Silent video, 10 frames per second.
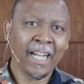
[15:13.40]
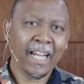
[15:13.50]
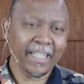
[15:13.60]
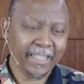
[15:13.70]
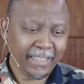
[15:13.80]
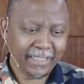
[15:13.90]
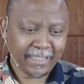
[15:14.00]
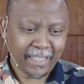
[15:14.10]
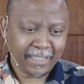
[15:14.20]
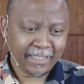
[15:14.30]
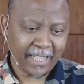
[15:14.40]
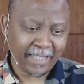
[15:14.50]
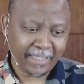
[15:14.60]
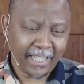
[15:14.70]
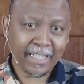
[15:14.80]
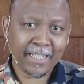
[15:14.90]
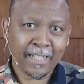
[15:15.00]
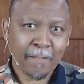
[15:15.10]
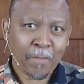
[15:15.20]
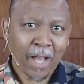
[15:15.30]
And then he says, and that
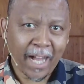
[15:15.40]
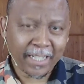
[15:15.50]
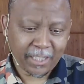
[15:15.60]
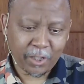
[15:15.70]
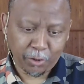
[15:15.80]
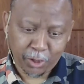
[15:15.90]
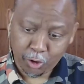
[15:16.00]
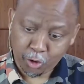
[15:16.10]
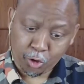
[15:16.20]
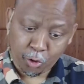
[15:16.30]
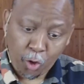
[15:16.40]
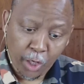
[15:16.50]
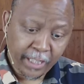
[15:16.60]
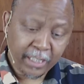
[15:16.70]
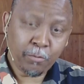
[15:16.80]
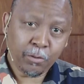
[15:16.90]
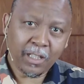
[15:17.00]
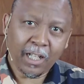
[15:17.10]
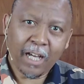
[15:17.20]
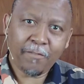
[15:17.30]
attitude is joined with
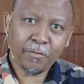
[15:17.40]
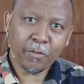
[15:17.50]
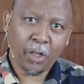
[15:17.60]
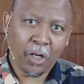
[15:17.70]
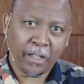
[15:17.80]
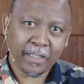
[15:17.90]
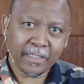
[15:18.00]
love of God.